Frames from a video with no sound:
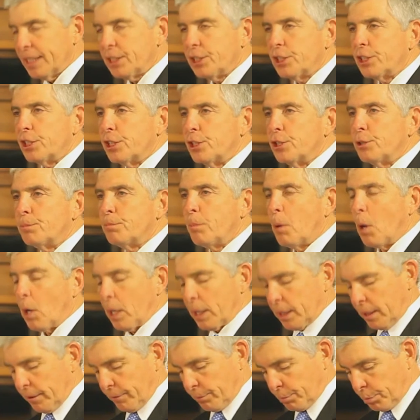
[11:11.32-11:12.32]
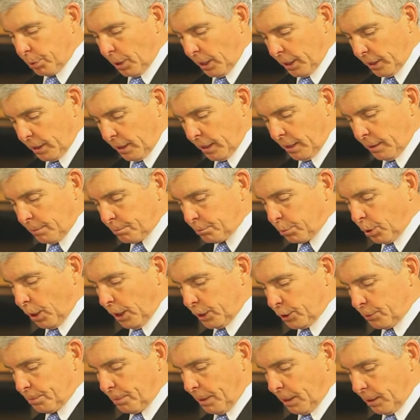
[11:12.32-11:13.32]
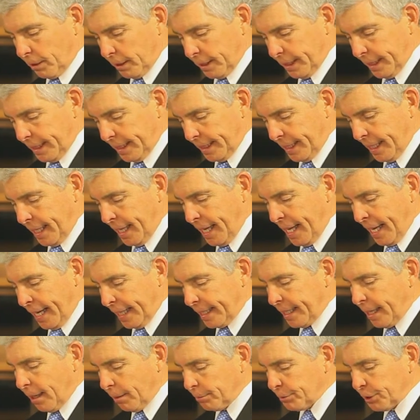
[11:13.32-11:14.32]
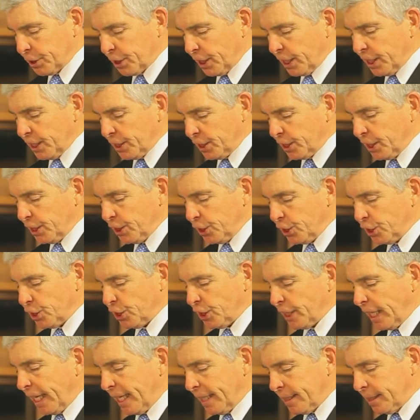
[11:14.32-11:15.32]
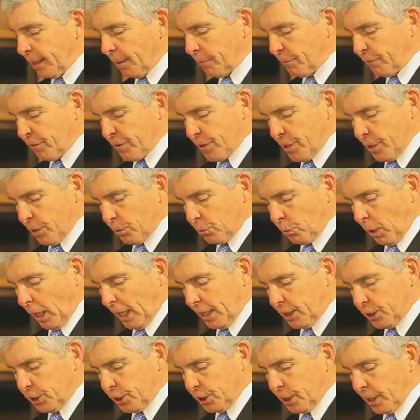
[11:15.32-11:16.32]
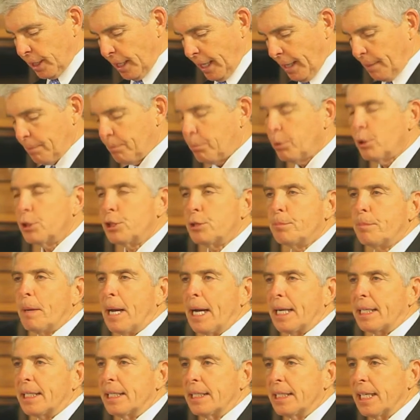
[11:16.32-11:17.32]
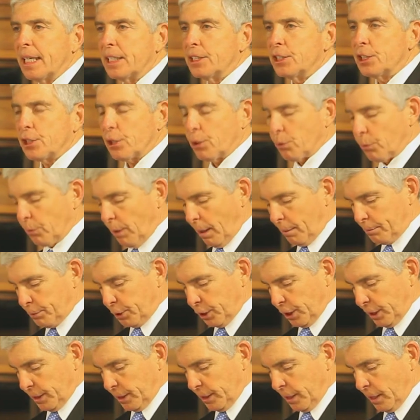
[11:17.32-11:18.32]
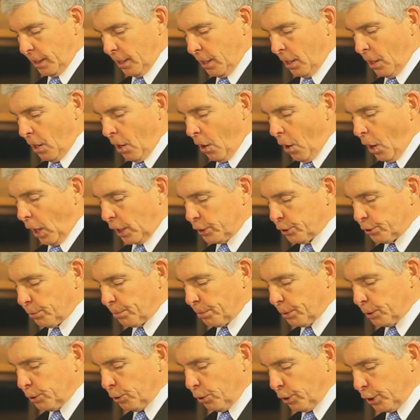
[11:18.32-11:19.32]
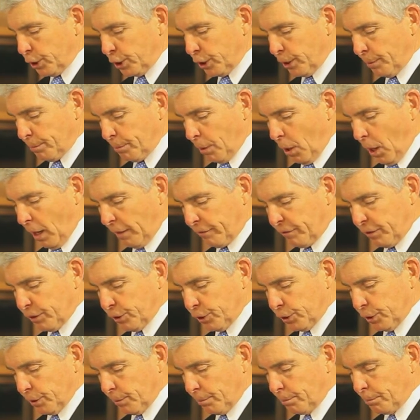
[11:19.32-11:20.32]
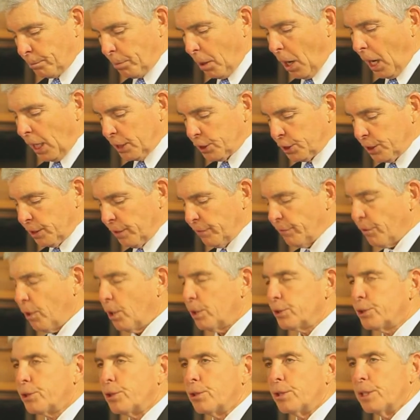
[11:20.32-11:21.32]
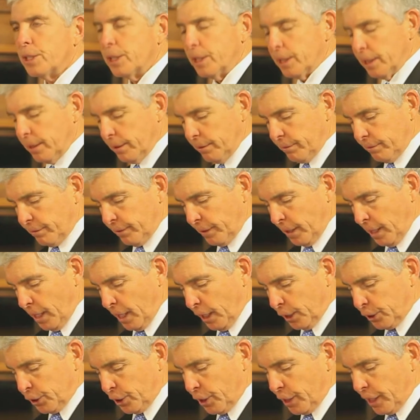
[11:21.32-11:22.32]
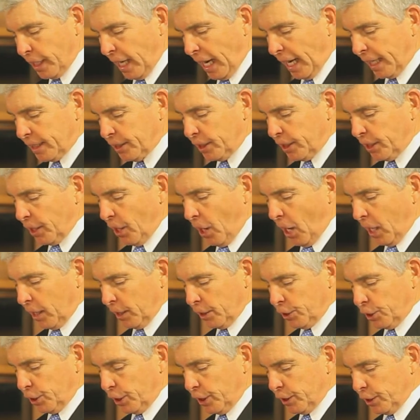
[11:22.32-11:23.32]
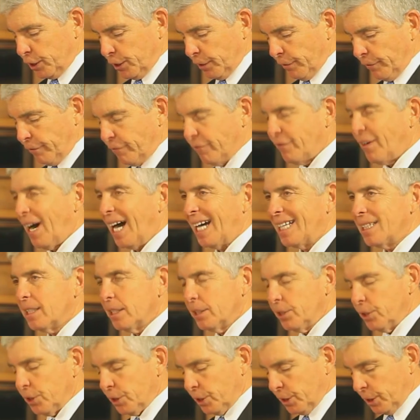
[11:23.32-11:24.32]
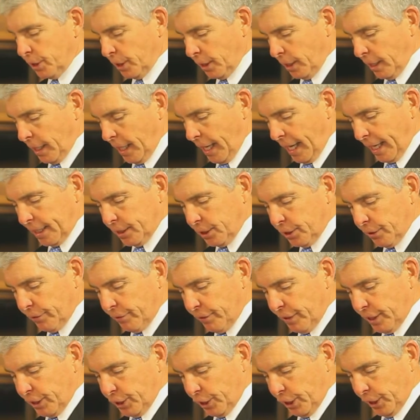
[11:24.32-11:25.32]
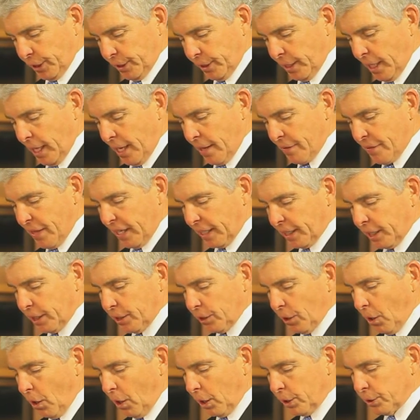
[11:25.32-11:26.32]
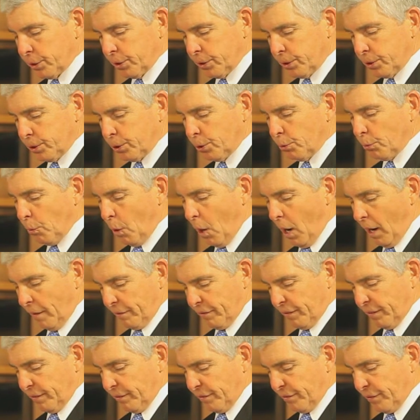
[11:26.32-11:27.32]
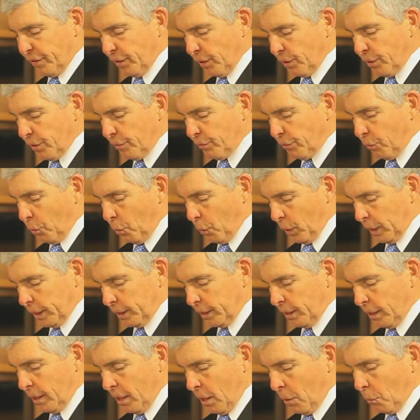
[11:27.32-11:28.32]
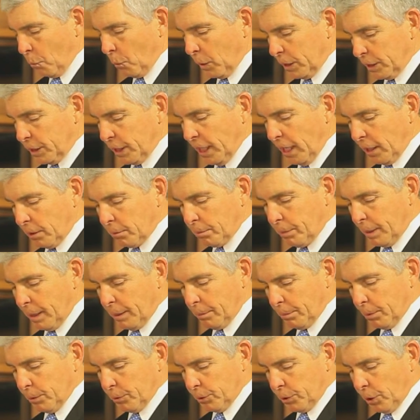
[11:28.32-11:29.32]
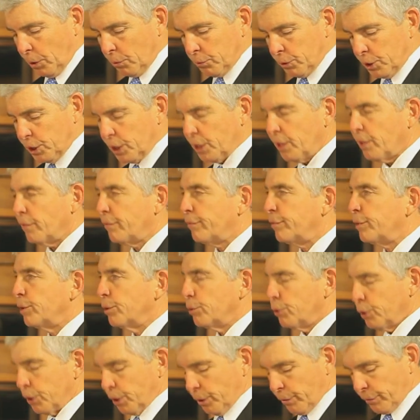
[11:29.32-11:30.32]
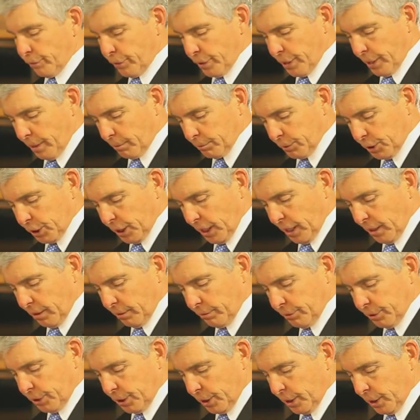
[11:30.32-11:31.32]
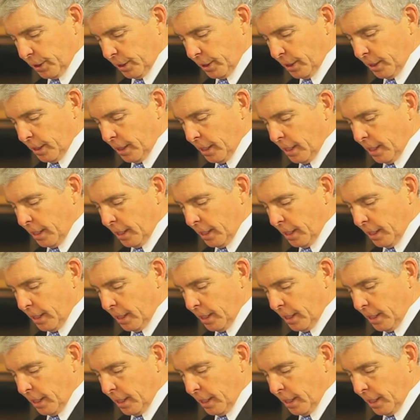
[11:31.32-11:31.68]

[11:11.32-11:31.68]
It's the spark of prosperity. It helps citizens stand up for their rights and push back against corruption. Entrepreneurship offers a positive alternative to the ideologies of violence and division that can all too often fill the void when young people don't see a future for themselves.